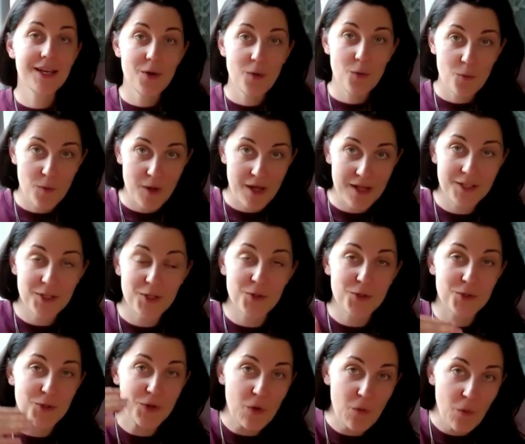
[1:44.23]
when you
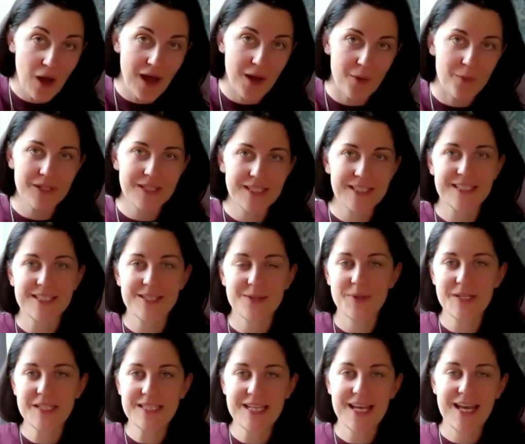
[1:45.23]
grow up a little
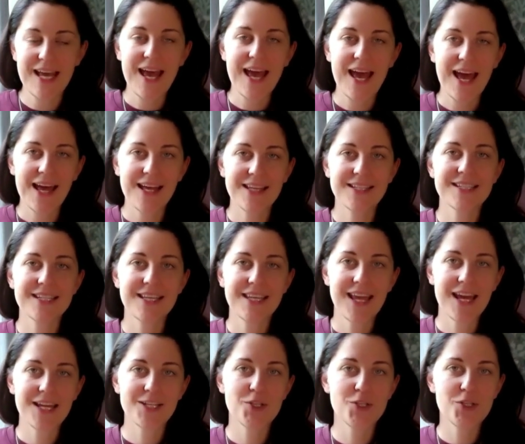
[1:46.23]
bit and
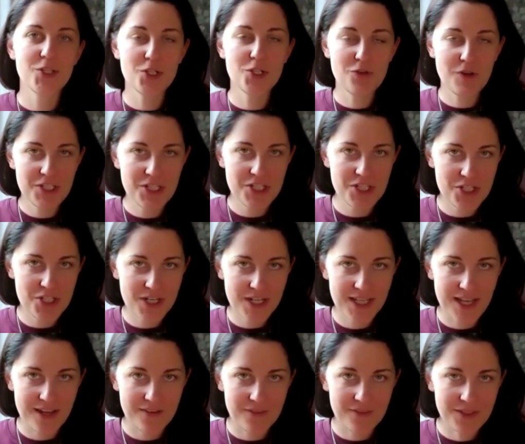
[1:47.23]
get to strategic
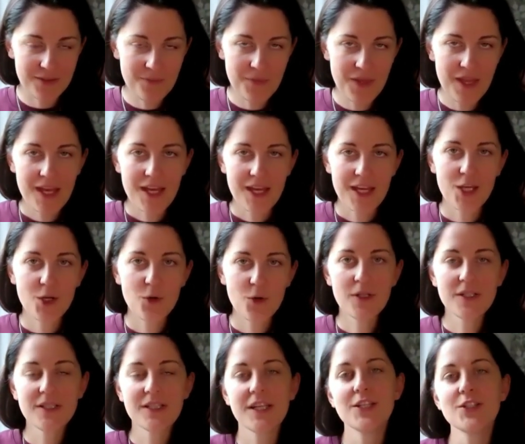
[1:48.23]
level, you
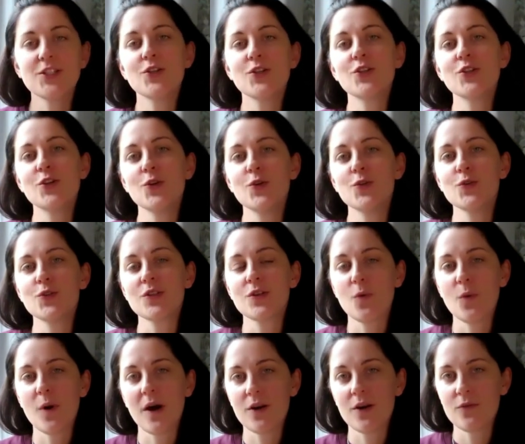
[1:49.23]
will need to choose
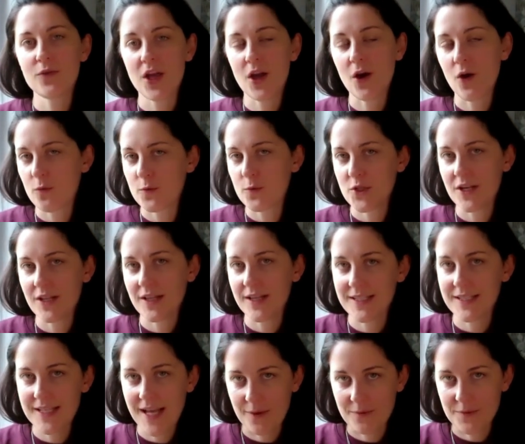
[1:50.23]
one of the optional
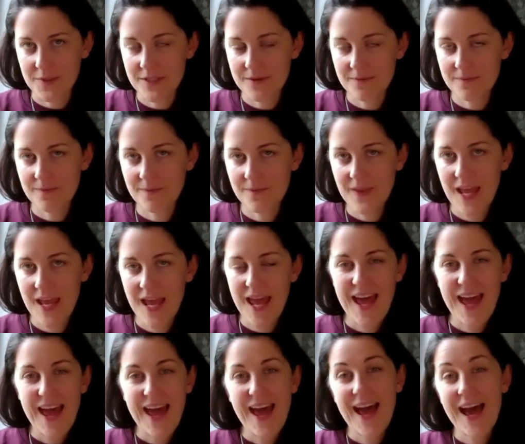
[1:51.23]
exams.
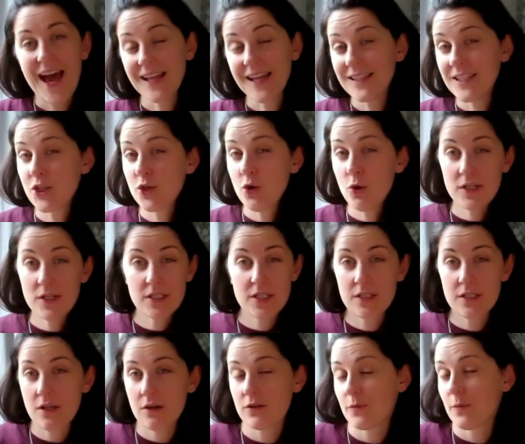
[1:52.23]
And the choice is
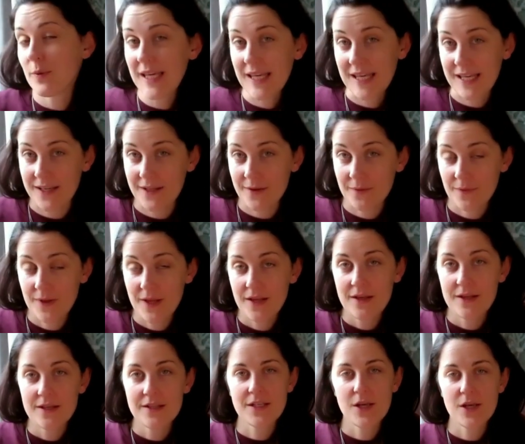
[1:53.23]
not big.
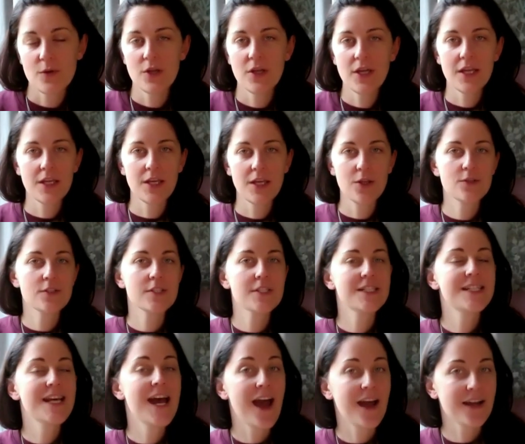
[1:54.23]
So you can use
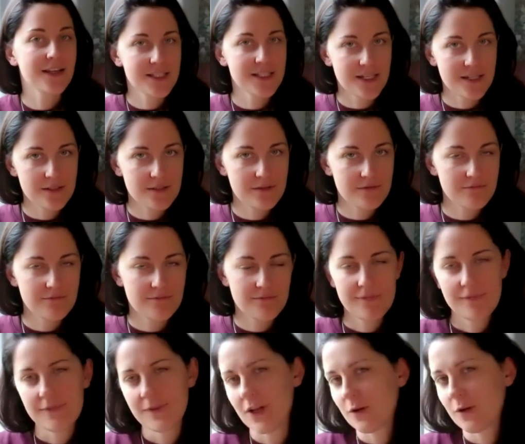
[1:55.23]
taxes.
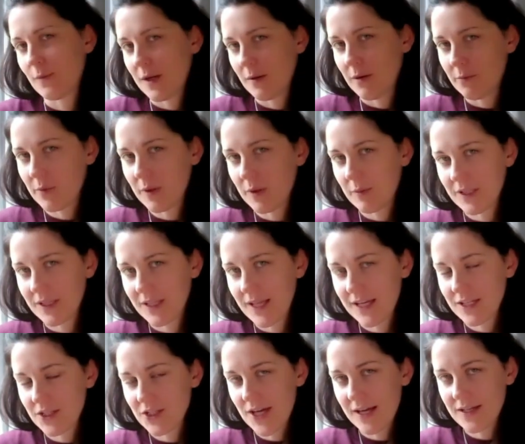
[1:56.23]
Not many people
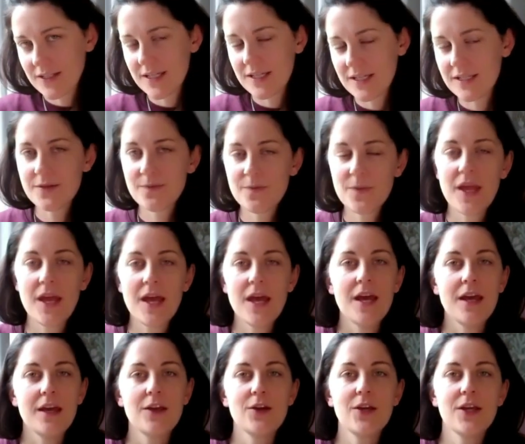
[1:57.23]
like taxes.
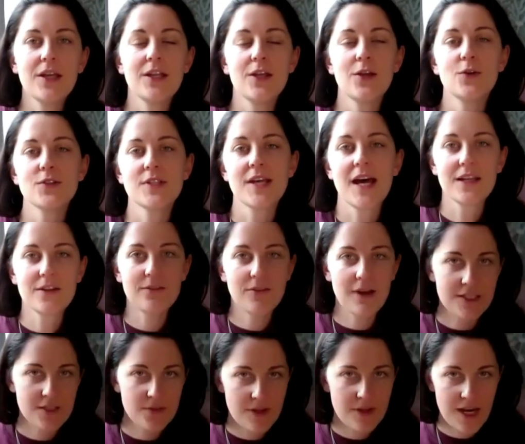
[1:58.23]
You can use
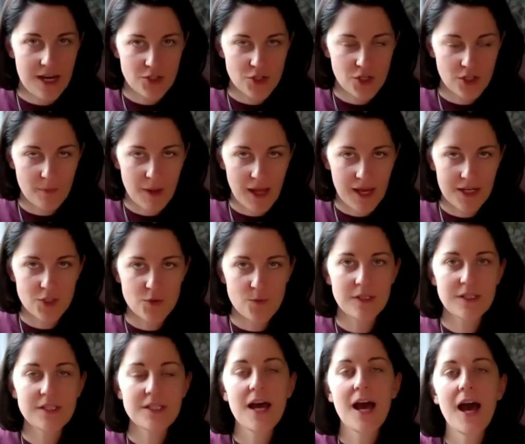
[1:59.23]
advanced financial
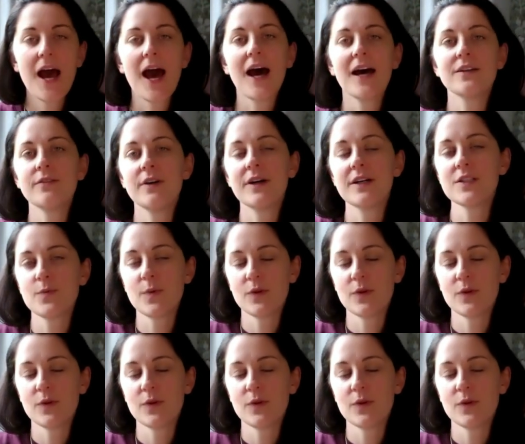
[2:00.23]
management, advanced